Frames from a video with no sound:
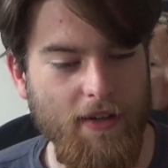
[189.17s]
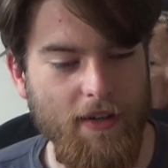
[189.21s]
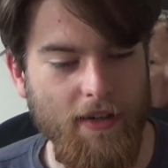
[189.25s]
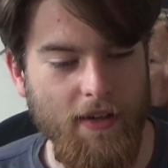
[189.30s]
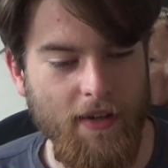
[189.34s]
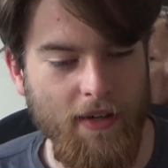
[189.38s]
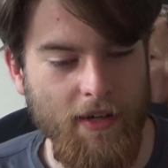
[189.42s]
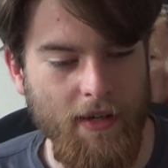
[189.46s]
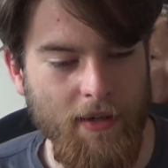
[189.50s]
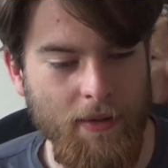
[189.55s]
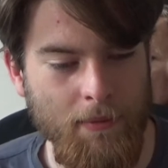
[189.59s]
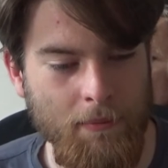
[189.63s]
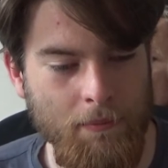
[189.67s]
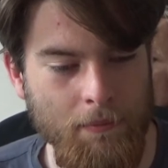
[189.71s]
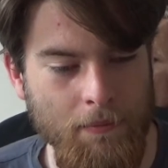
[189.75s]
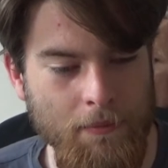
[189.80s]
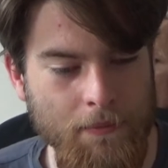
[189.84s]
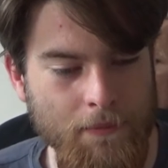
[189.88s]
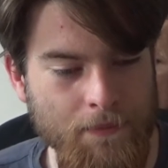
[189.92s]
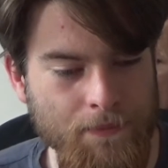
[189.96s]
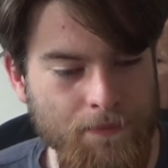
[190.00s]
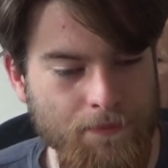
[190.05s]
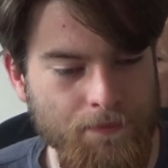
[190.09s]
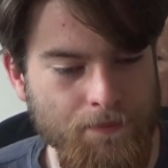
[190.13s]

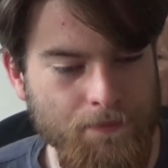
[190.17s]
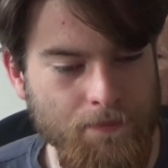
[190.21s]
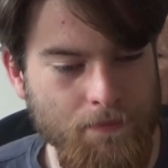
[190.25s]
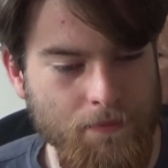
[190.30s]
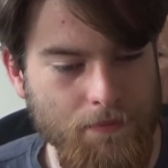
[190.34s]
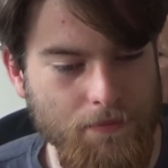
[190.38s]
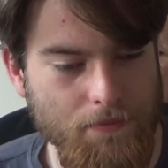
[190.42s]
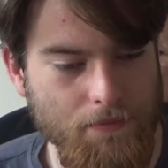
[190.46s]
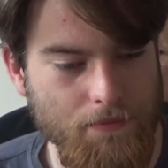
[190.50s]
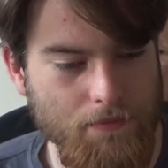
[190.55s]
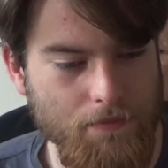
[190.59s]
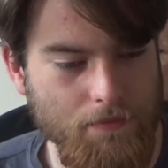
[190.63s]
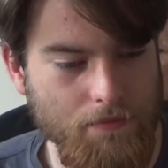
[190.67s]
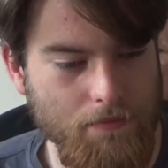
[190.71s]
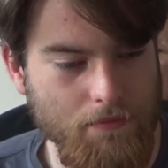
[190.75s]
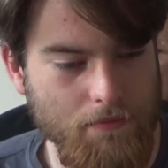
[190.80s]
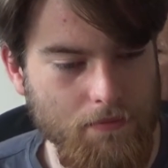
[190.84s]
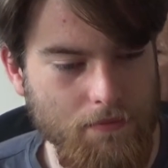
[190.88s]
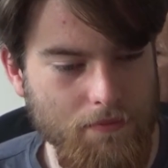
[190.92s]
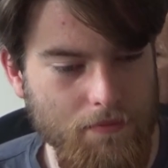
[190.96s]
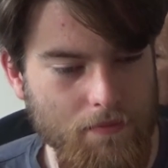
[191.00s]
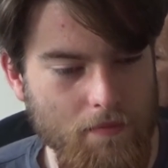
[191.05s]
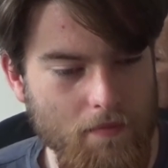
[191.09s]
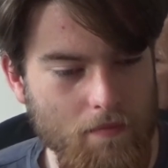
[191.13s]

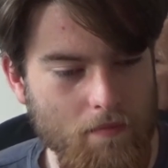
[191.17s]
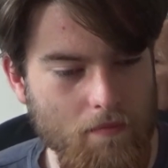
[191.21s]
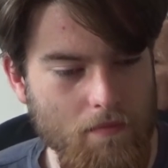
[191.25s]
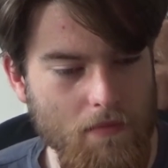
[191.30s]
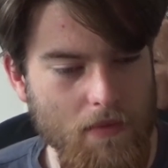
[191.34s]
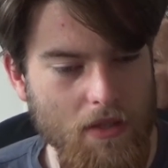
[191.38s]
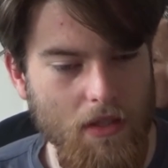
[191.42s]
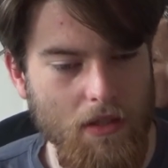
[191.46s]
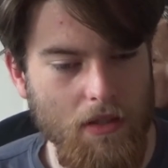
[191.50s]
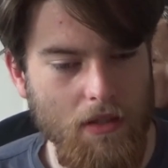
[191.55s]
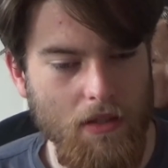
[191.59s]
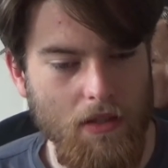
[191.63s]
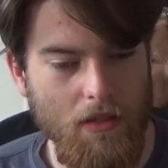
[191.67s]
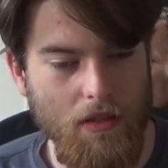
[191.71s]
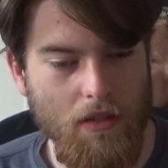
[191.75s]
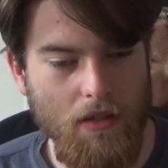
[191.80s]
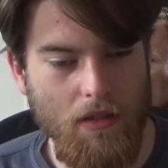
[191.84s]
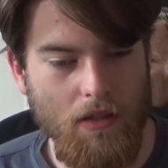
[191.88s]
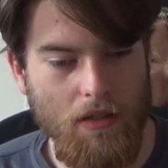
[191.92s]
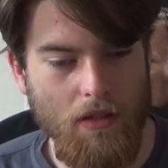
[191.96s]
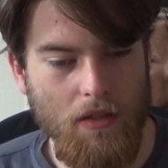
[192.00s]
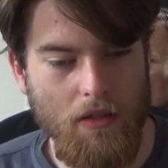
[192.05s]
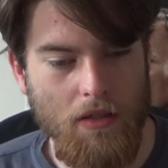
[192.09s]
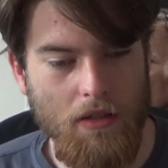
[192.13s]

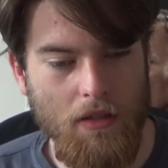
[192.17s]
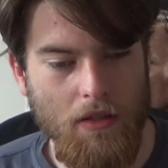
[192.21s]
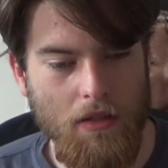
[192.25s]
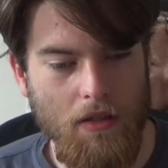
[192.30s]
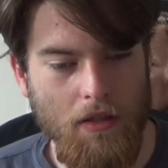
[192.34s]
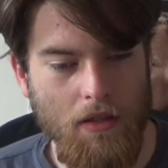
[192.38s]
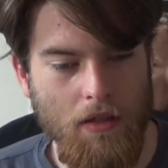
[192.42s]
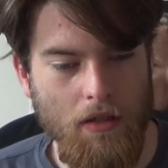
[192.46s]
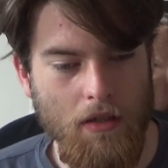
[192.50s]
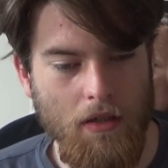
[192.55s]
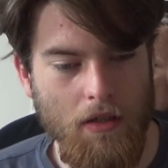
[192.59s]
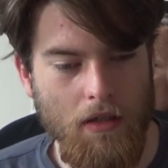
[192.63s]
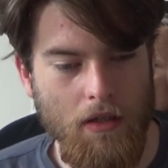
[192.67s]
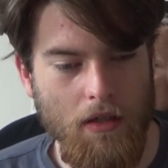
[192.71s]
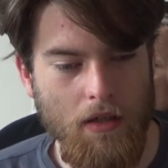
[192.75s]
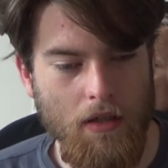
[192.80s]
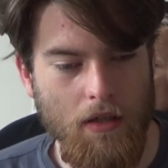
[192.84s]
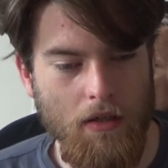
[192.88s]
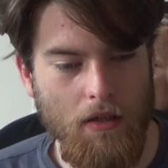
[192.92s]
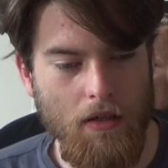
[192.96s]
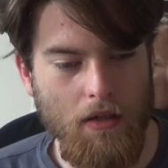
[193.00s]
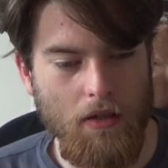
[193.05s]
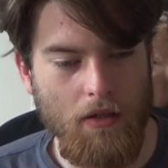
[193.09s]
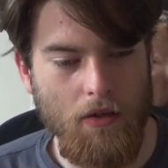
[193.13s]

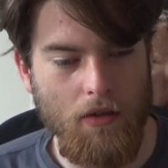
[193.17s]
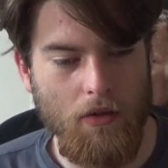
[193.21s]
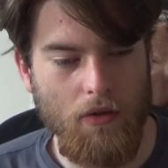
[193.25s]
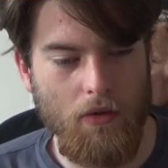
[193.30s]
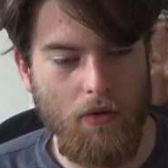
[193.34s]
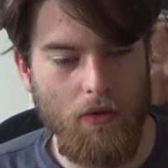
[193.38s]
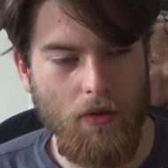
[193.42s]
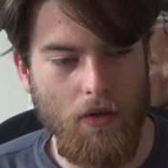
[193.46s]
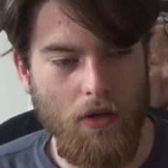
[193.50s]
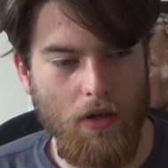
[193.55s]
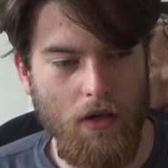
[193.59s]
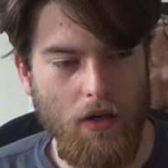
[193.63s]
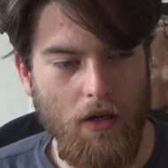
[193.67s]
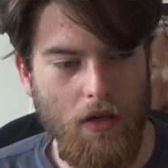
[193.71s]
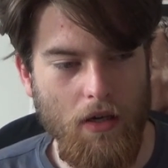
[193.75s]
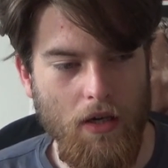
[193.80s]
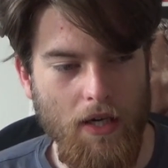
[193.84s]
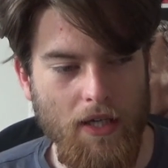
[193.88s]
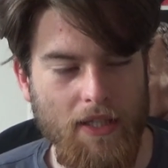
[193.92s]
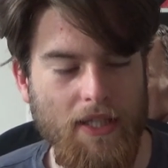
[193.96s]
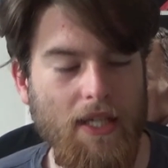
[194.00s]
I